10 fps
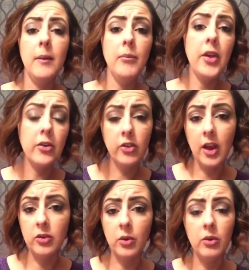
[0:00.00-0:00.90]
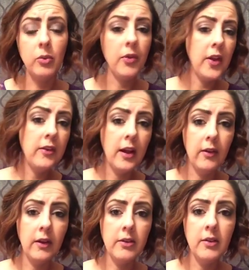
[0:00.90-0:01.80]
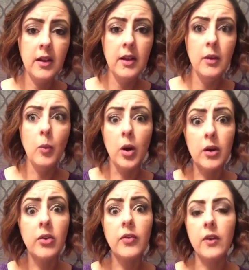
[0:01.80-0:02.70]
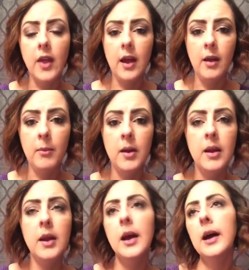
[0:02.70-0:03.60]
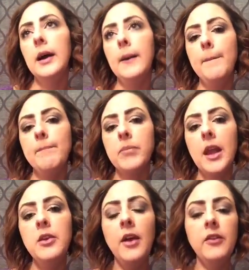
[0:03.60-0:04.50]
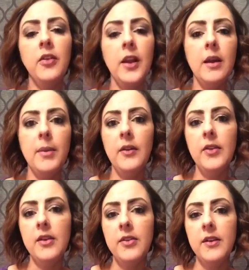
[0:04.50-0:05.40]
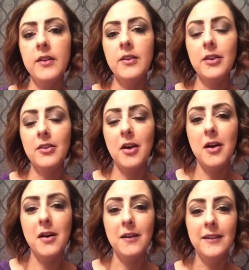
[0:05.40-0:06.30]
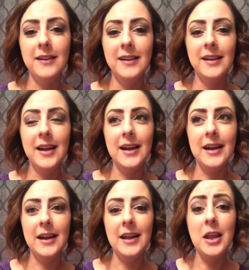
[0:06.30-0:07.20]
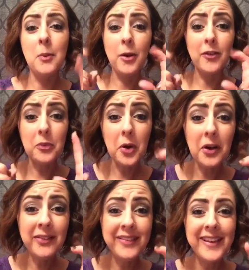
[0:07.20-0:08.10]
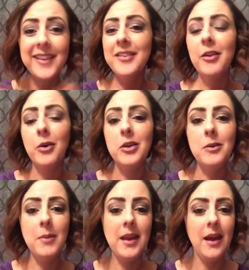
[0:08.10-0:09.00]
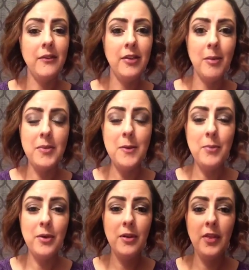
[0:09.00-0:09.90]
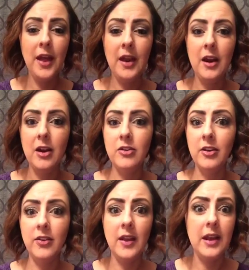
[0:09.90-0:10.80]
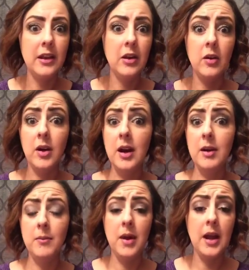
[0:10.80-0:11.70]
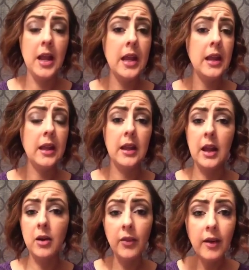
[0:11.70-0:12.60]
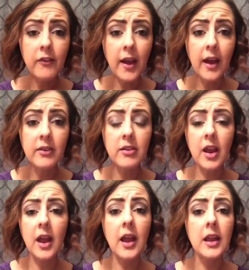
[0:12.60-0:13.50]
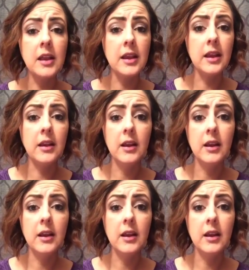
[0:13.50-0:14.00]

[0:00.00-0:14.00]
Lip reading: their schedules, what they tell us works for them. And you have to think about this. This is just all in a perfect world. So you may have some people that are just like, no, I cannot go that fast. I need,